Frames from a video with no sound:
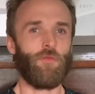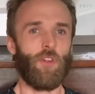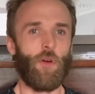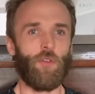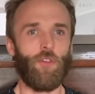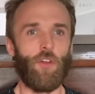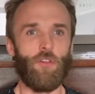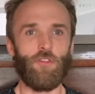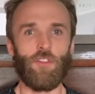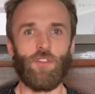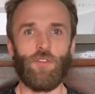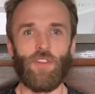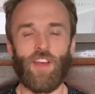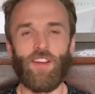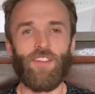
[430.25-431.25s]
I would love to
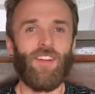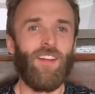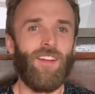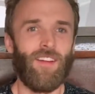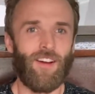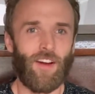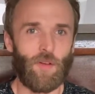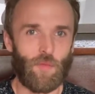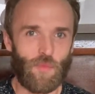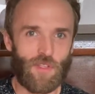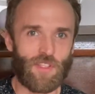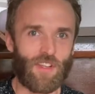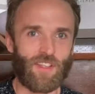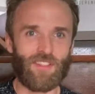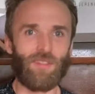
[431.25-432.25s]
do that. All right, peace
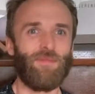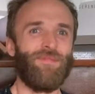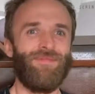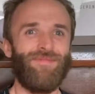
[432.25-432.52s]
guys.